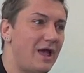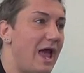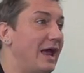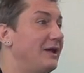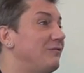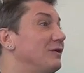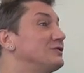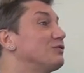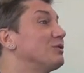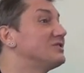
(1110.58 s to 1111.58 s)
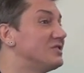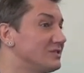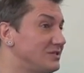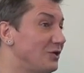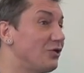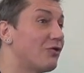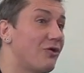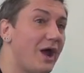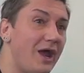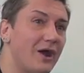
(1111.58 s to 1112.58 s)
And if it's resistant or
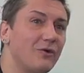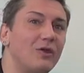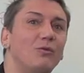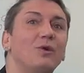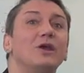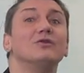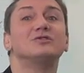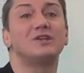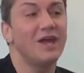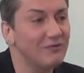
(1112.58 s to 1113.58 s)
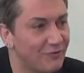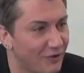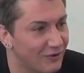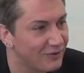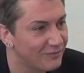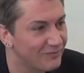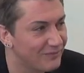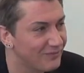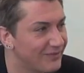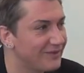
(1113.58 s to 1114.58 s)
gray hair, then we use 10 volume
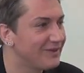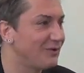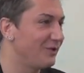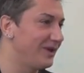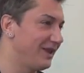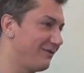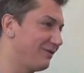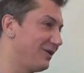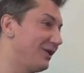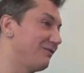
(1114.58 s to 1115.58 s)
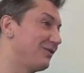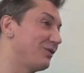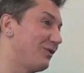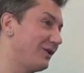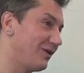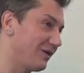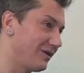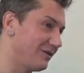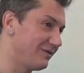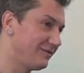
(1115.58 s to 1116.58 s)
going level on level or going
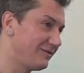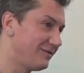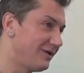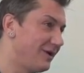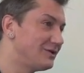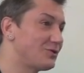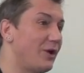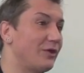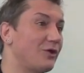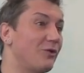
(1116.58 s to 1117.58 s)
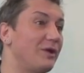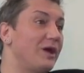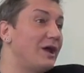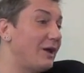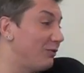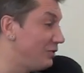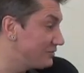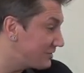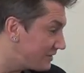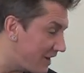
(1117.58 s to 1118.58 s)
darker. So on the Korean, I would
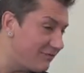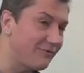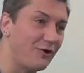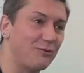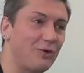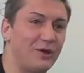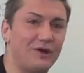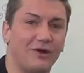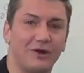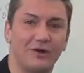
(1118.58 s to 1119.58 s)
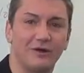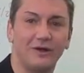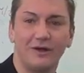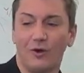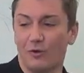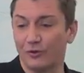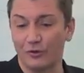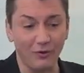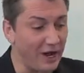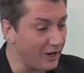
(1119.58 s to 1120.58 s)
use a 10 volume going darker, or the
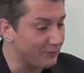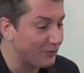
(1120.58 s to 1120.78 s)
gray-haired